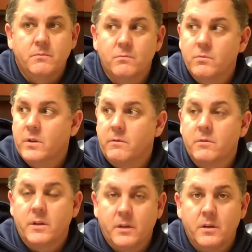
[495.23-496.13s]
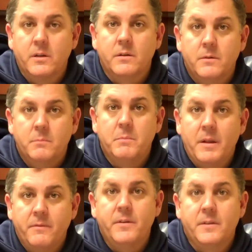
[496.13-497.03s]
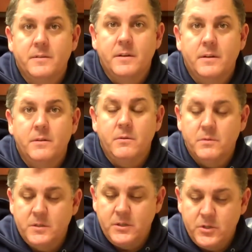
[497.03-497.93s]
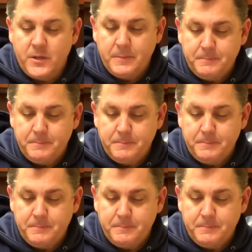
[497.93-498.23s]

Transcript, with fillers: really, really going to benefit uh, UNCG.